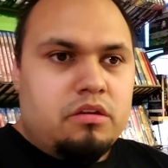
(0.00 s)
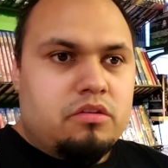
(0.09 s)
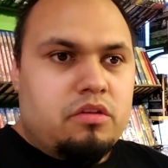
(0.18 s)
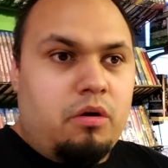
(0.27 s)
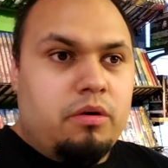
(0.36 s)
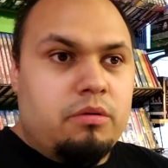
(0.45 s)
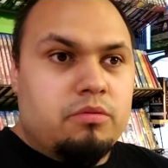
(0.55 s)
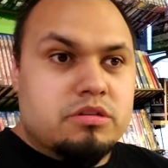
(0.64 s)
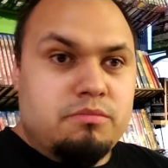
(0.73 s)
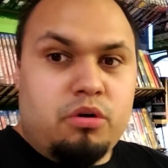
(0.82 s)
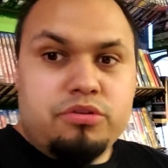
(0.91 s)
So it
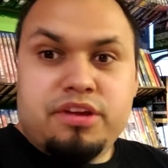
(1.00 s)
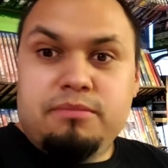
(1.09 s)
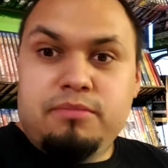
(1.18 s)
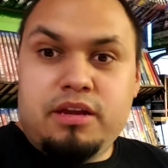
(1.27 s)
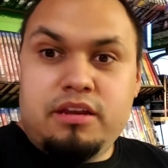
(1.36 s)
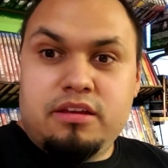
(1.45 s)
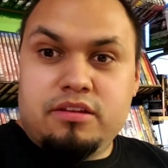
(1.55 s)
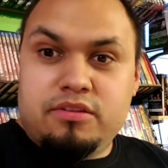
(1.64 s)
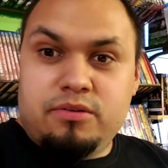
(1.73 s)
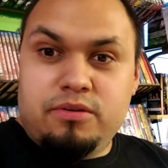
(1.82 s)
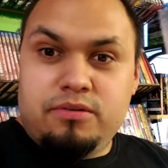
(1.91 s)
was a multimedia
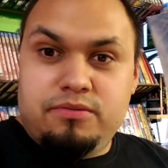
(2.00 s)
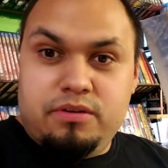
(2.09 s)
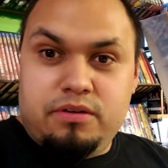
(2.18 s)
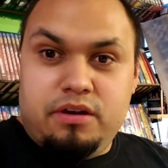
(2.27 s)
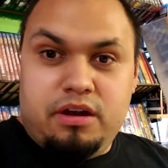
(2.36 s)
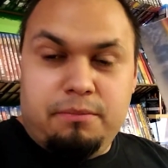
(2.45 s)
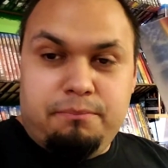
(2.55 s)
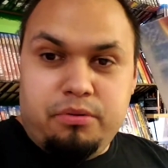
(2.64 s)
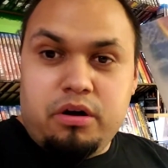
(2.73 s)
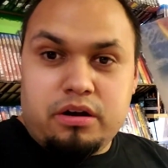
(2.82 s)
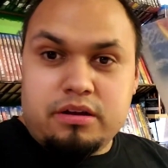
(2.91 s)
sort of
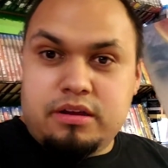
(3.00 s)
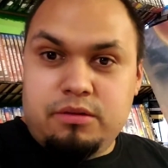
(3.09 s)
book.